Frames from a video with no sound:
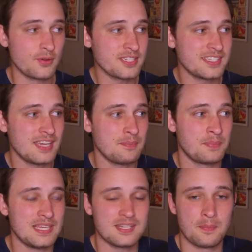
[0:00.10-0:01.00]
State
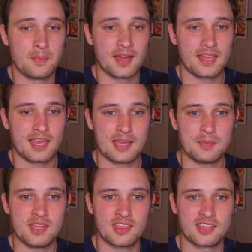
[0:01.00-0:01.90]
beat
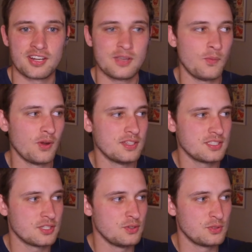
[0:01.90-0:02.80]
Miami
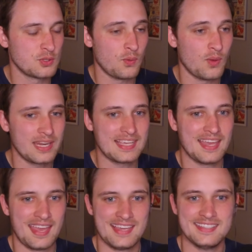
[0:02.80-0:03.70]

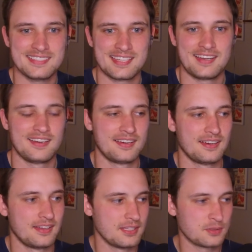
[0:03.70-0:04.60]

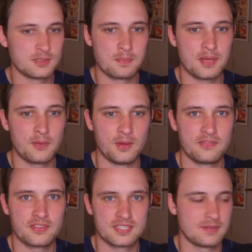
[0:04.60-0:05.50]
31-28. This was a big win
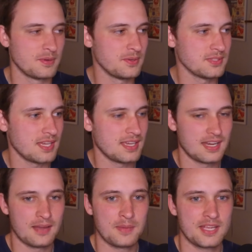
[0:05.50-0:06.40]
for the Seminoles, and
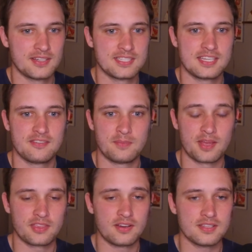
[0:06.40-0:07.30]
I'm here to give my
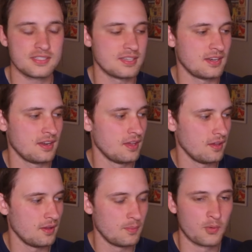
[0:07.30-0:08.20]
thoughts and,
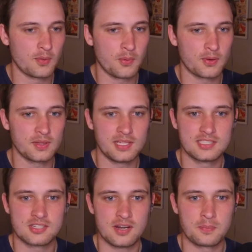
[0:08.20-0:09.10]
more importantly,
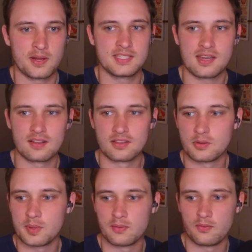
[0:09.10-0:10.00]
try to break down a little
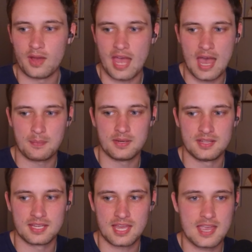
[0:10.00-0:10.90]
bit of what happened in
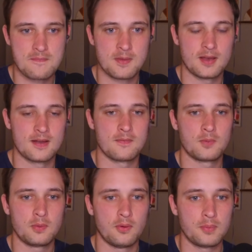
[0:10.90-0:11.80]
the game.
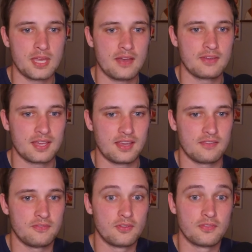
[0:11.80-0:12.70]
We will be having a
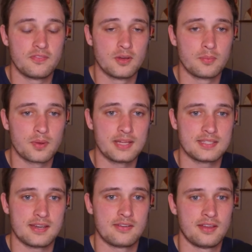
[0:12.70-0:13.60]
full film
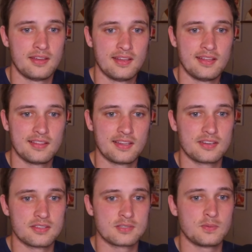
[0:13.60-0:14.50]
breakdown later
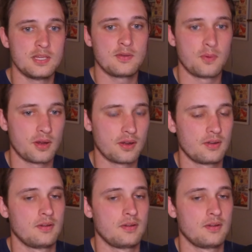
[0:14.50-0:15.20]
this week where